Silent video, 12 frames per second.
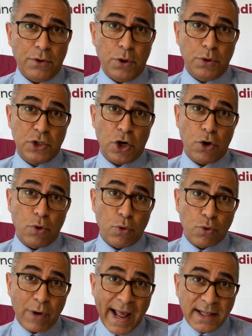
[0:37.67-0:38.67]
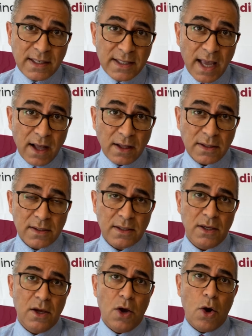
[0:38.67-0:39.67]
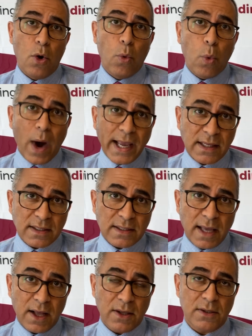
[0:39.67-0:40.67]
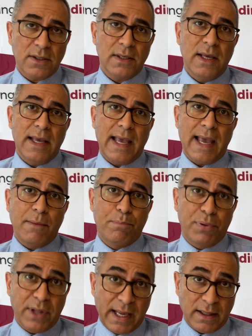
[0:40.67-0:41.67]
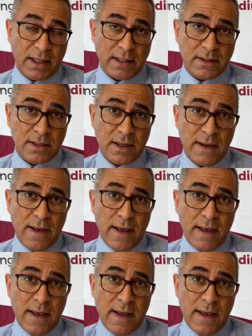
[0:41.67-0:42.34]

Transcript: Those are red cells, white cells, and platelets.